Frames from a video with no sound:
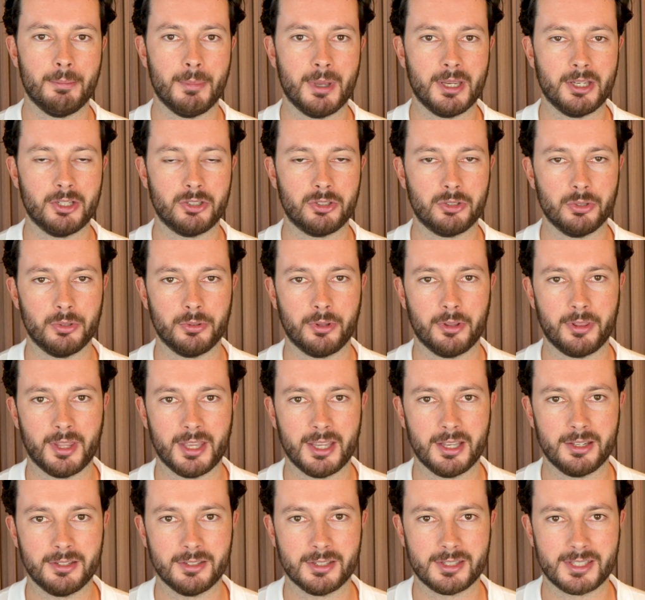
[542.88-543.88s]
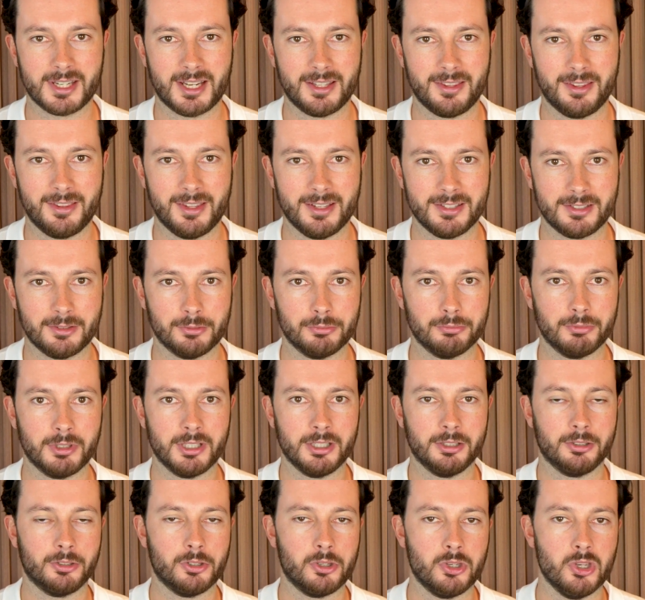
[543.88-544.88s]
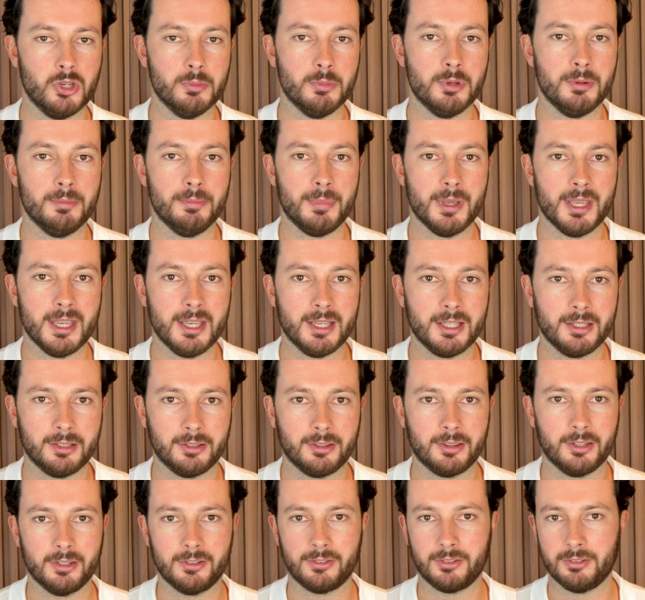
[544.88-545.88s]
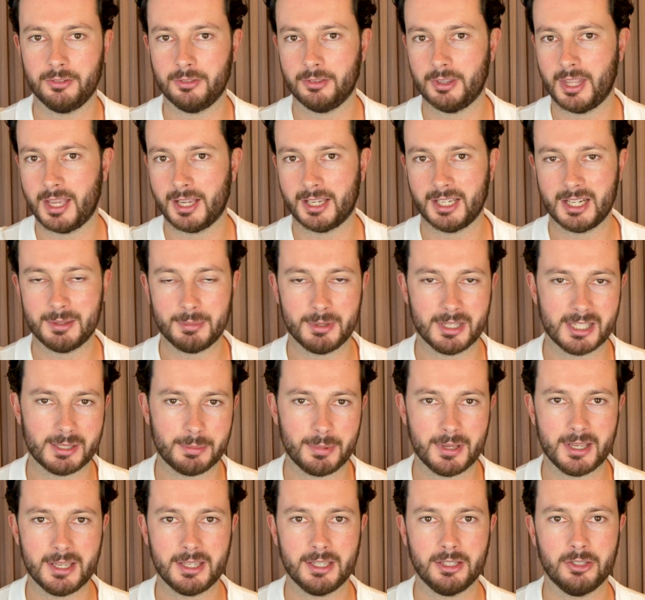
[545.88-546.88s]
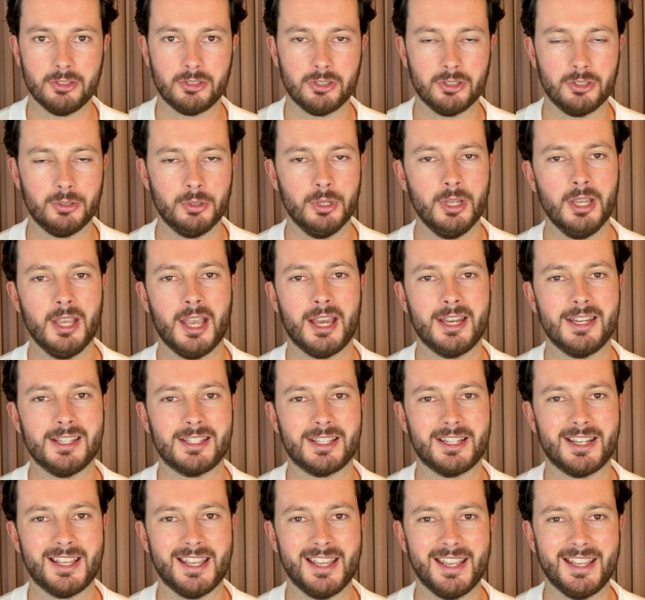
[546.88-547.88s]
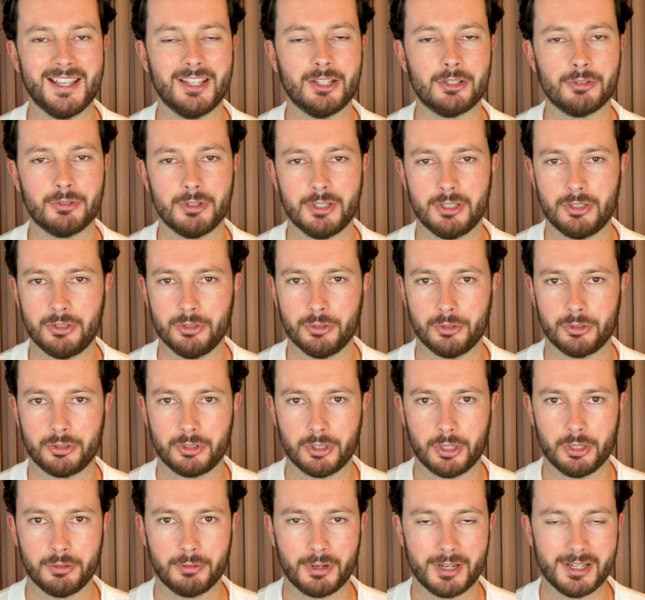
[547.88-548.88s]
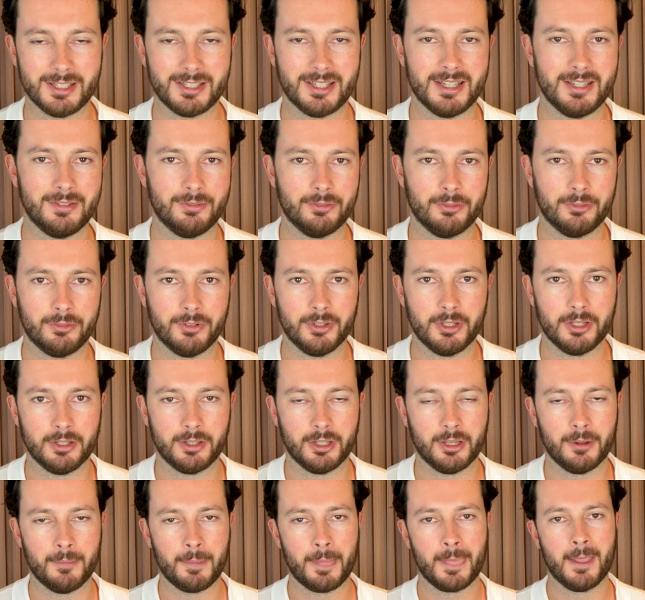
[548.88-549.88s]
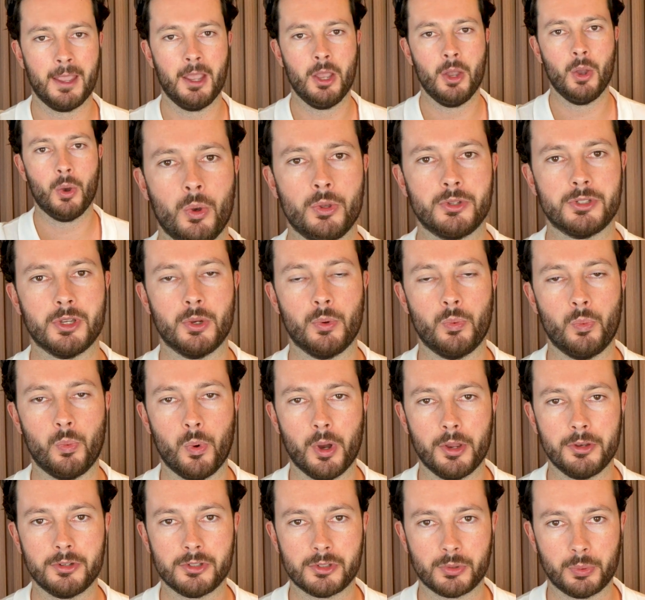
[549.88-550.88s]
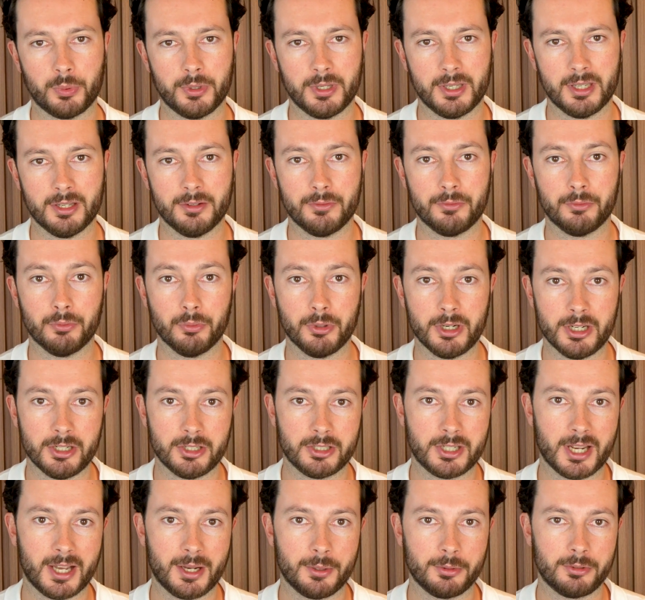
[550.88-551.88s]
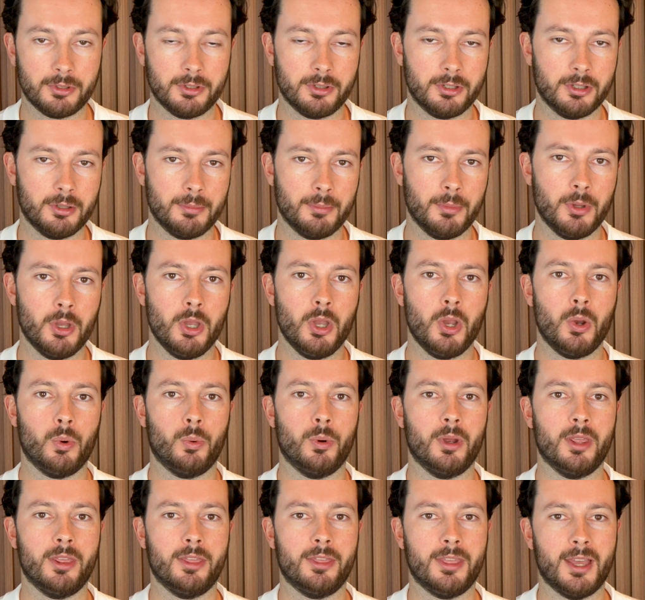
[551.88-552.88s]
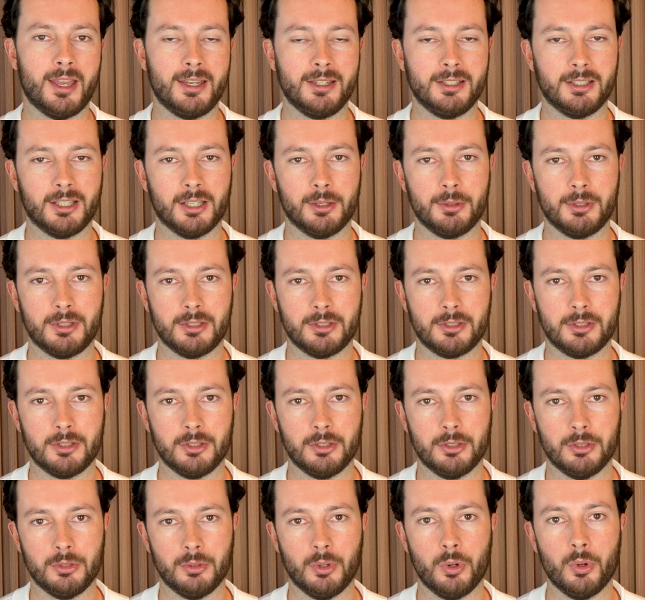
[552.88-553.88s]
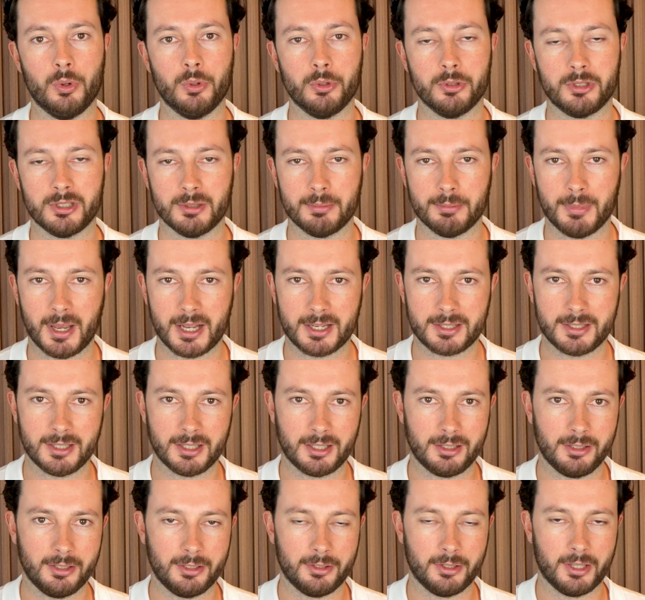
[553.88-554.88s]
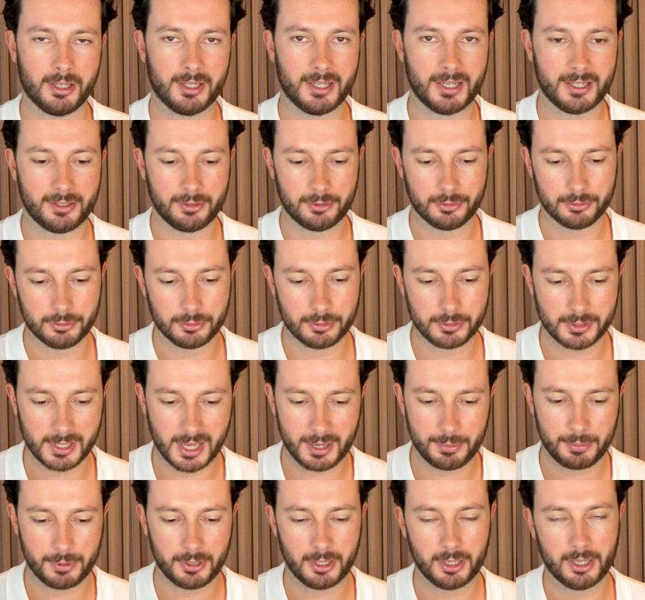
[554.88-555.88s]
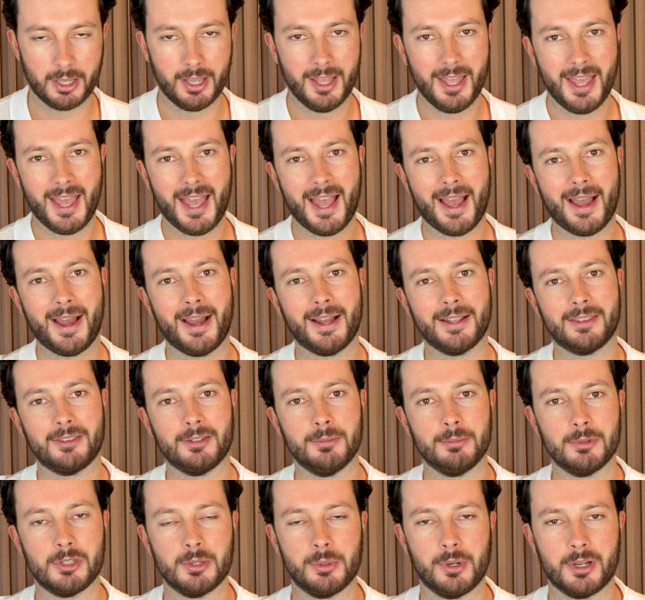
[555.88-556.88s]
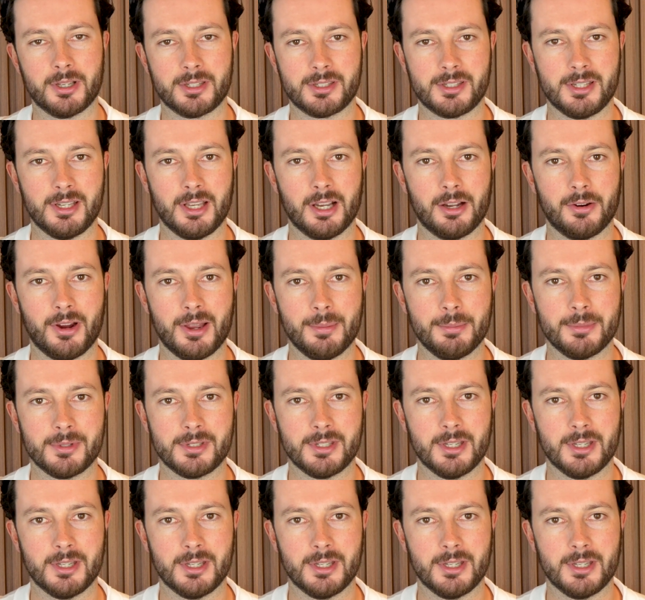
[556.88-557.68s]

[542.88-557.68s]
make sure that they understand that there's a real human being that they're going to be speaking to, and it's going to increase your show rates even further. So once we have reached out to them, we're then going to automatically, again through Zapier, add them to our CRM